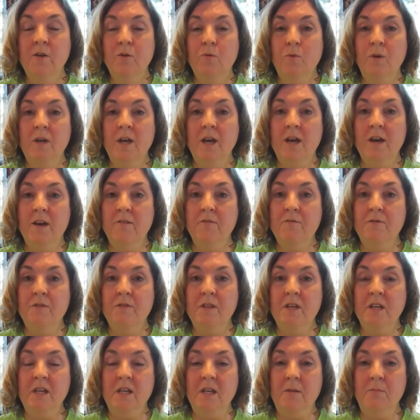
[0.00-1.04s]
We have
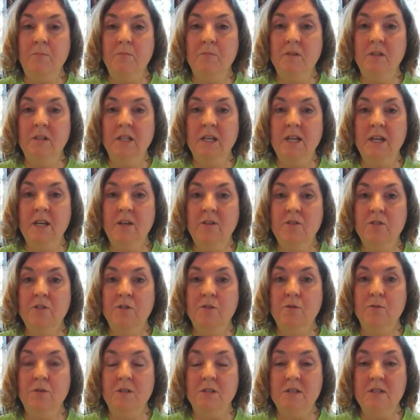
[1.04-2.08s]
the link
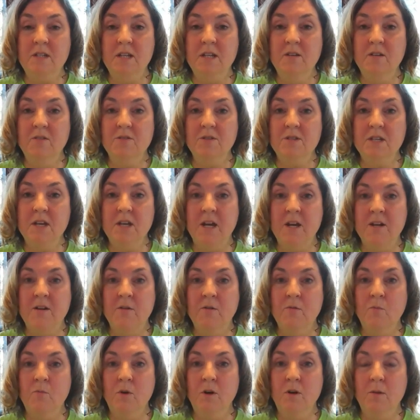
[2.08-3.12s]
to the single signer
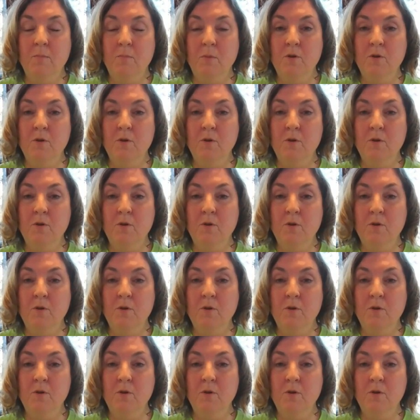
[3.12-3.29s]
where a